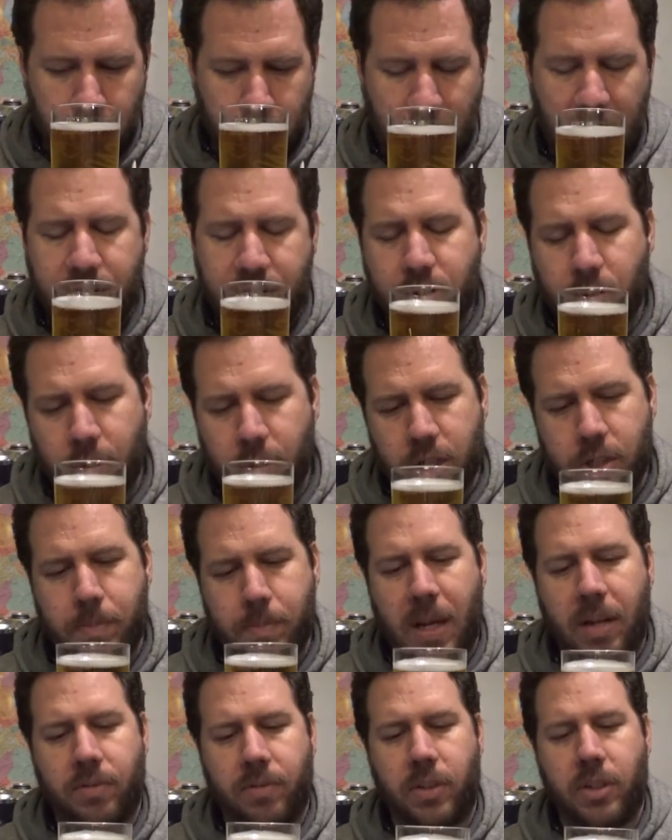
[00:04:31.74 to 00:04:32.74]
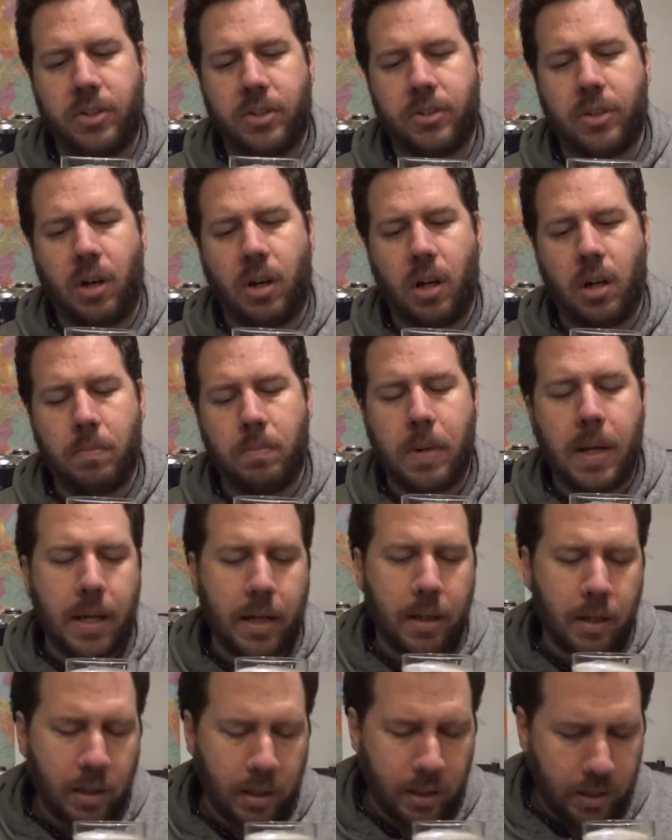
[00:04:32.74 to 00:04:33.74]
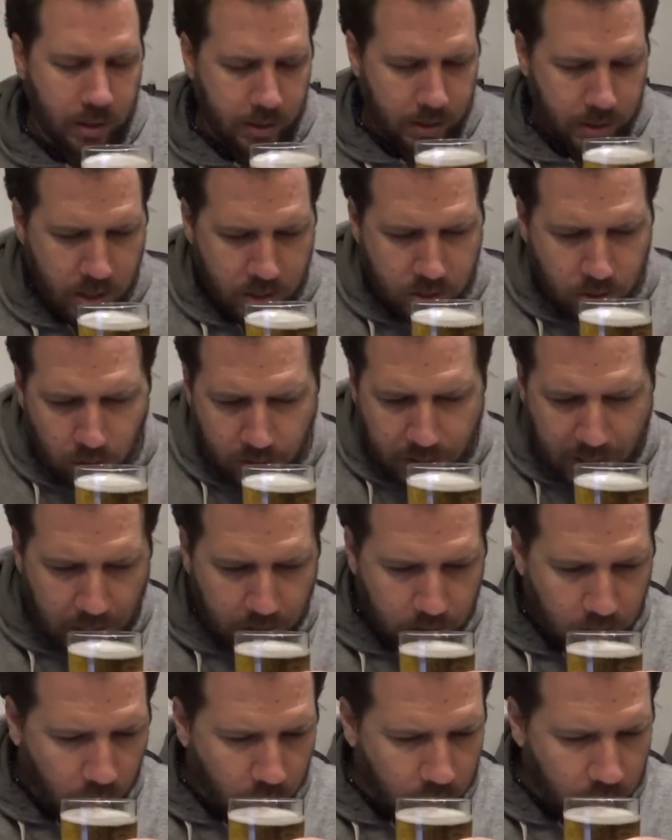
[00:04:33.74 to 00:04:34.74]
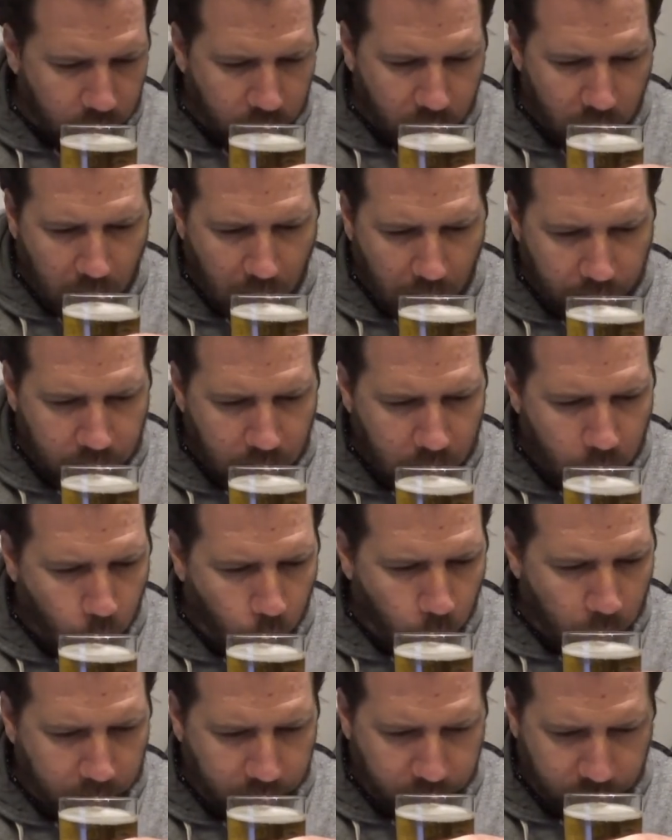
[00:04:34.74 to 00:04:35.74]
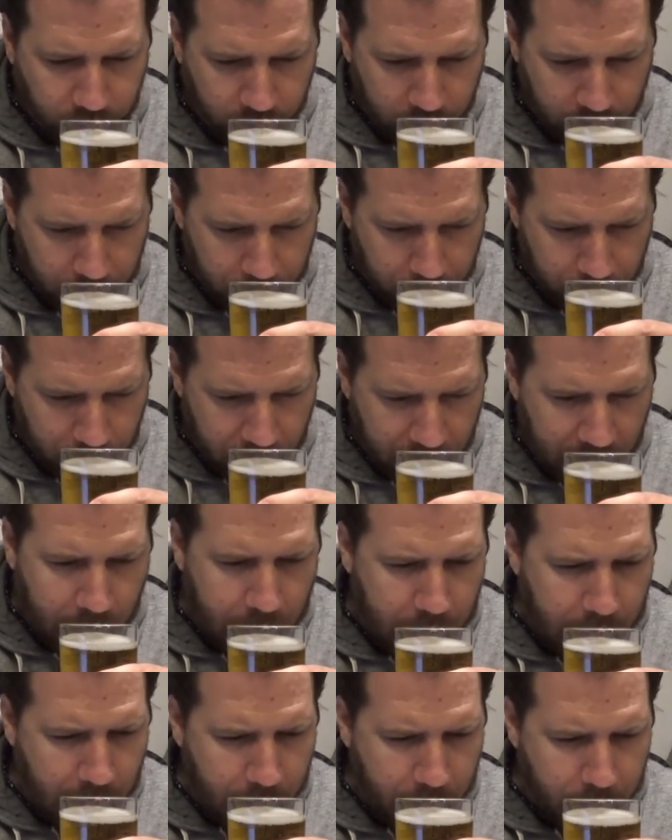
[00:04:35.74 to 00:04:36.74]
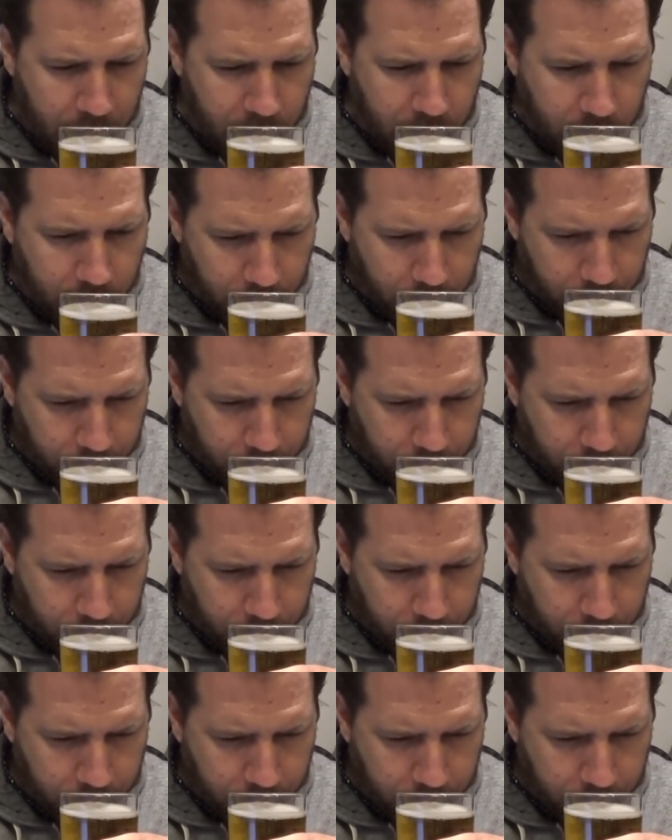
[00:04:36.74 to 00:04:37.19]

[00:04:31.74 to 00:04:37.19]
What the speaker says: as you would expect for the style of beer. It's got that kind of lovely whiff, lemon,